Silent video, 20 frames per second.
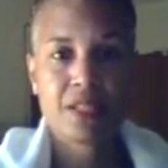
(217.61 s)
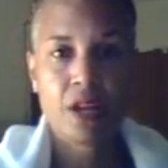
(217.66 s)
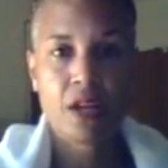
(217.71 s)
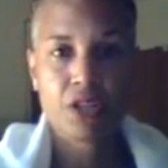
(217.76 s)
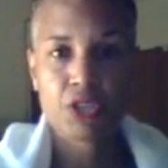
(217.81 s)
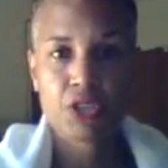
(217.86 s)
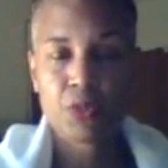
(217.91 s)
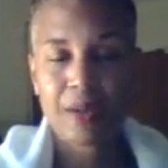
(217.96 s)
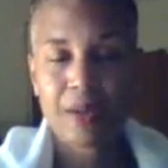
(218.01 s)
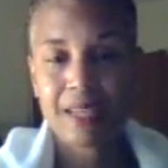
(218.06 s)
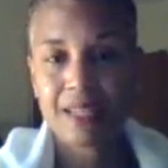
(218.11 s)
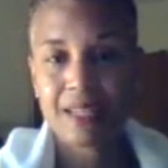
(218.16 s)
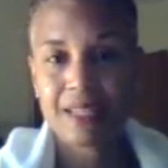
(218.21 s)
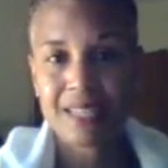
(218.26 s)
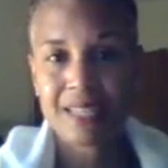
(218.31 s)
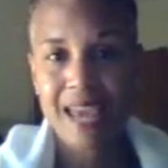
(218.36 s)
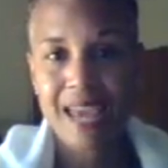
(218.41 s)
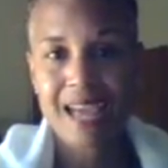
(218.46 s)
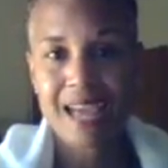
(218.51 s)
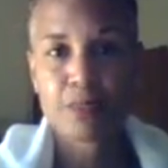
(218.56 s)
Also, I get a
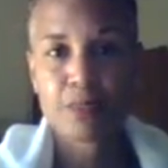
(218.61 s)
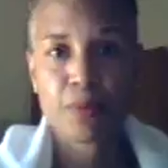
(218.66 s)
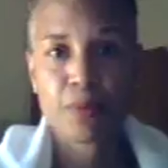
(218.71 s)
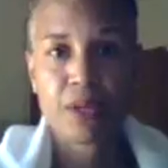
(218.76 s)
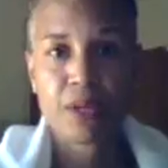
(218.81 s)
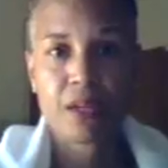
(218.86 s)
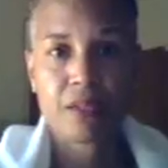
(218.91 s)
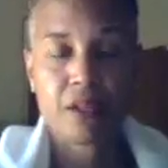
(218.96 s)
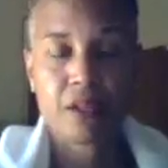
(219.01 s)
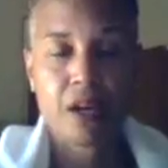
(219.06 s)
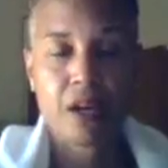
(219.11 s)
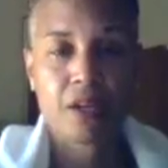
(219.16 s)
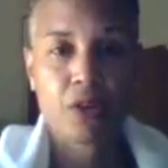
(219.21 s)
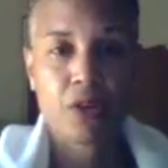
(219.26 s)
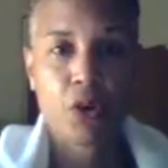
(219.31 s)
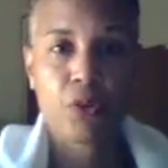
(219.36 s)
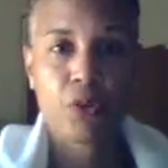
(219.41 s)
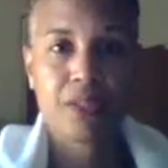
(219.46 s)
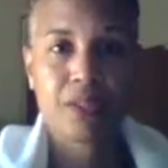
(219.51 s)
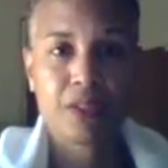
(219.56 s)
tax break on
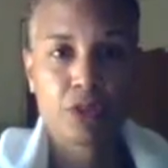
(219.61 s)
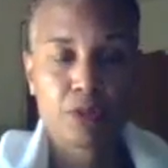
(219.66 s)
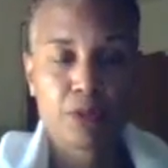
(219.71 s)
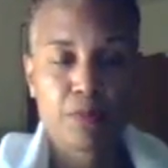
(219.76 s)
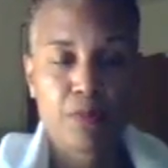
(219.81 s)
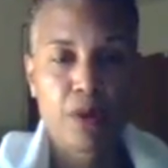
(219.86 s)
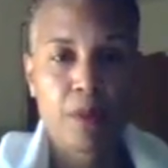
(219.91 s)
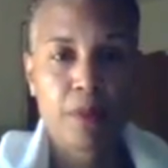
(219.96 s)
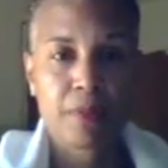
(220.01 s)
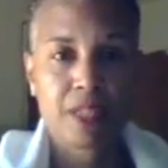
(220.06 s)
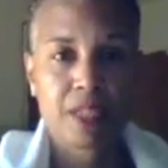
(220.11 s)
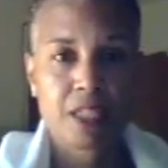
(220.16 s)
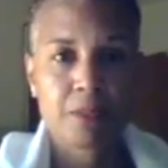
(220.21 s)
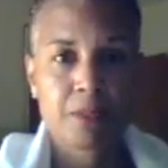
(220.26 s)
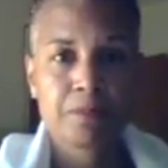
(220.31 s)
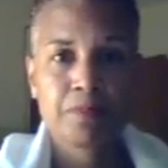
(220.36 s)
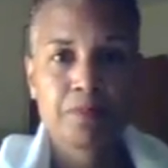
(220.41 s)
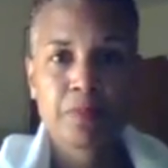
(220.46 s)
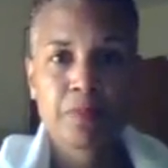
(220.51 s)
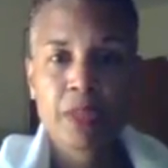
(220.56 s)
owning those properties.
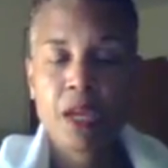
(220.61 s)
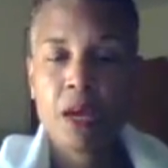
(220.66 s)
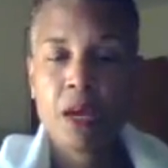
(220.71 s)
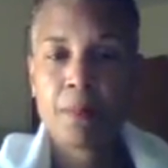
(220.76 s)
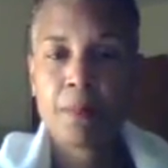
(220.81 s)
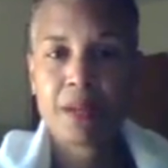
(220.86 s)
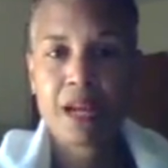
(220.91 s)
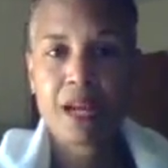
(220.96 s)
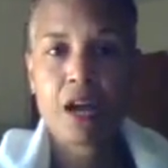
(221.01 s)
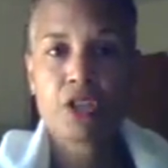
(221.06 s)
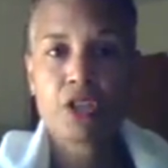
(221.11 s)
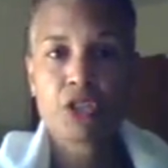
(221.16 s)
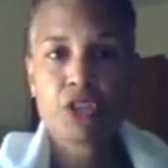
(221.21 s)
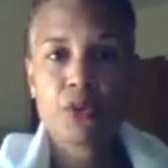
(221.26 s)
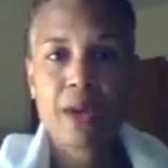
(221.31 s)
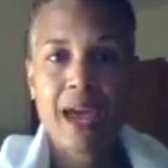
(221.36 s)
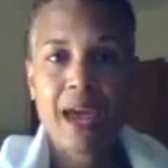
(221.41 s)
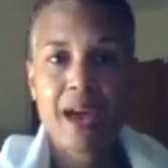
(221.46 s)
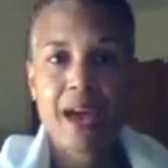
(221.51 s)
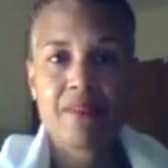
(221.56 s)
But I
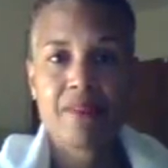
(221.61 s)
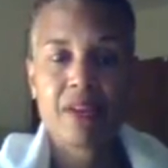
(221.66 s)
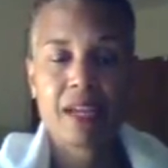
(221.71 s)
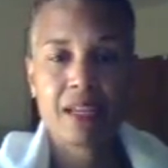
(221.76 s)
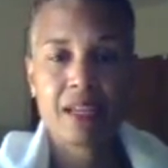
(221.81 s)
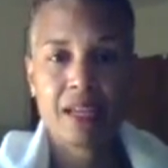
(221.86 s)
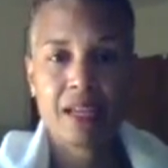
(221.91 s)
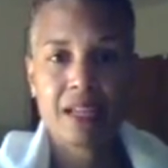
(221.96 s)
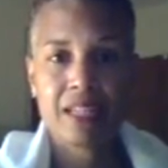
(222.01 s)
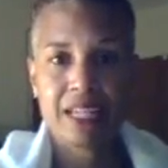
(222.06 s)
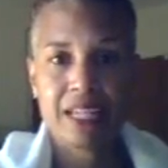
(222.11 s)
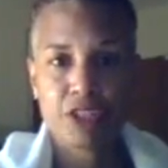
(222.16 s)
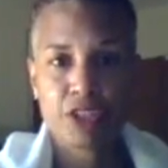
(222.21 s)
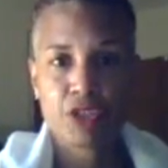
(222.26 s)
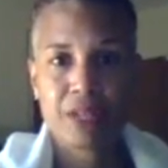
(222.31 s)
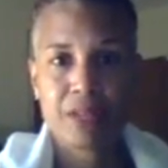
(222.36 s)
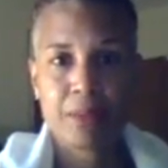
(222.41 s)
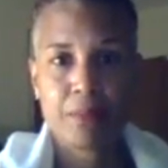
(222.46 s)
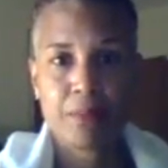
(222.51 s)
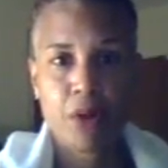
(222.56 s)
also have an
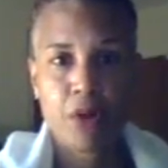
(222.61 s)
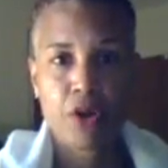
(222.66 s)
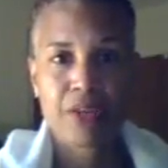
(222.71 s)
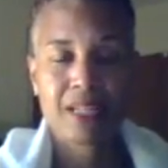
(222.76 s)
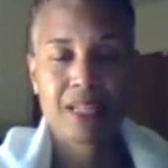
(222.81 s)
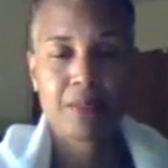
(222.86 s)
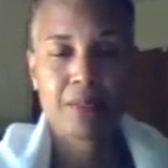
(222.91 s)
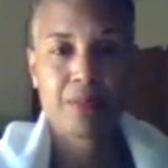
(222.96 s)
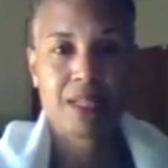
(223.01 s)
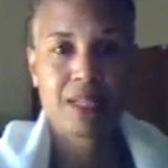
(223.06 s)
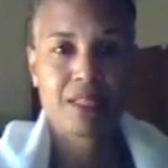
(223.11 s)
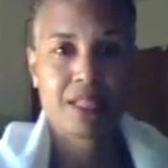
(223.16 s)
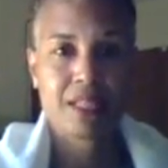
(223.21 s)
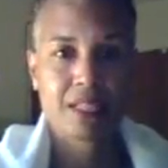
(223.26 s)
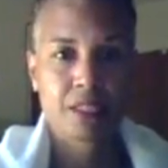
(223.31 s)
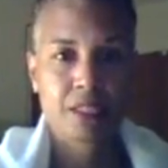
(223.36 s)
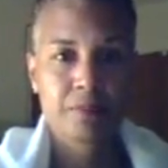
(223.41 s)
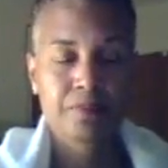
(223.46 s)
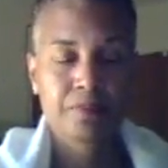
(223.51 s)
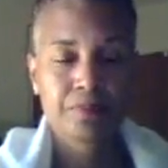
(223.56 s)
internet marketing business.